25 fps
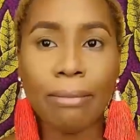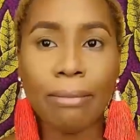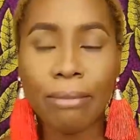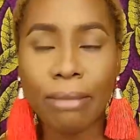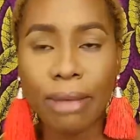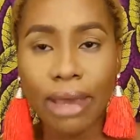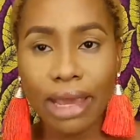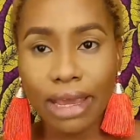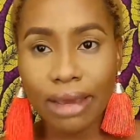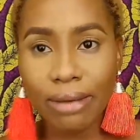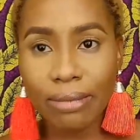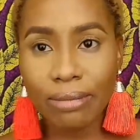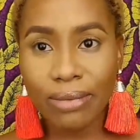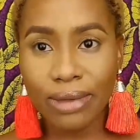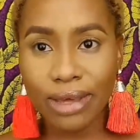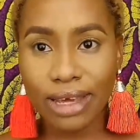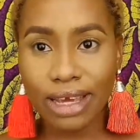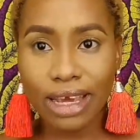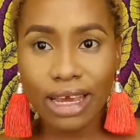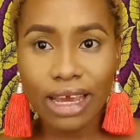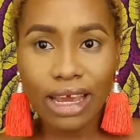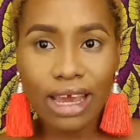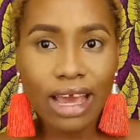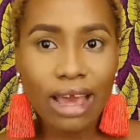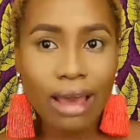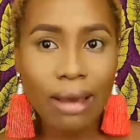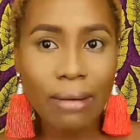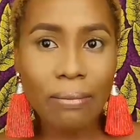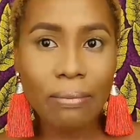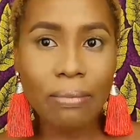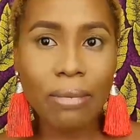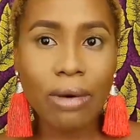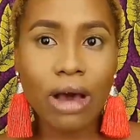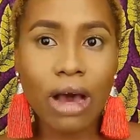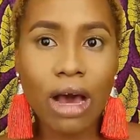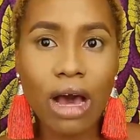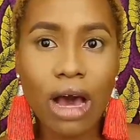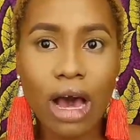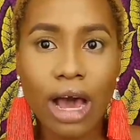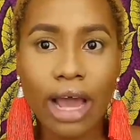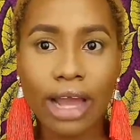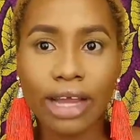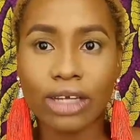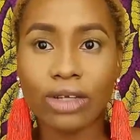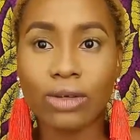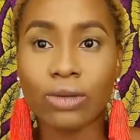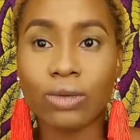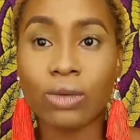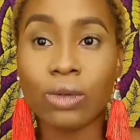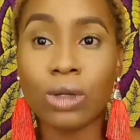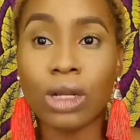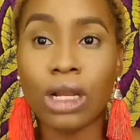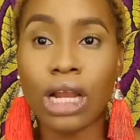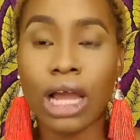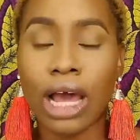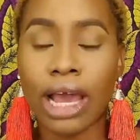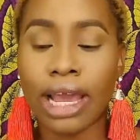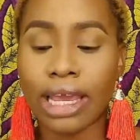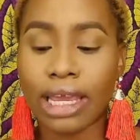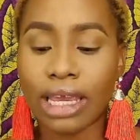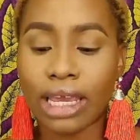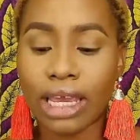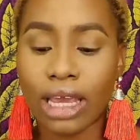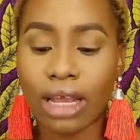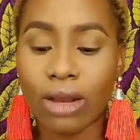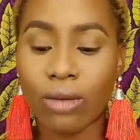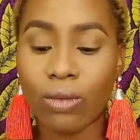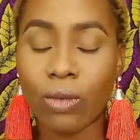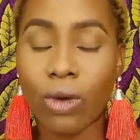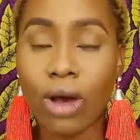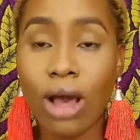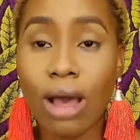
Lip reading: Maybe, but I do like it.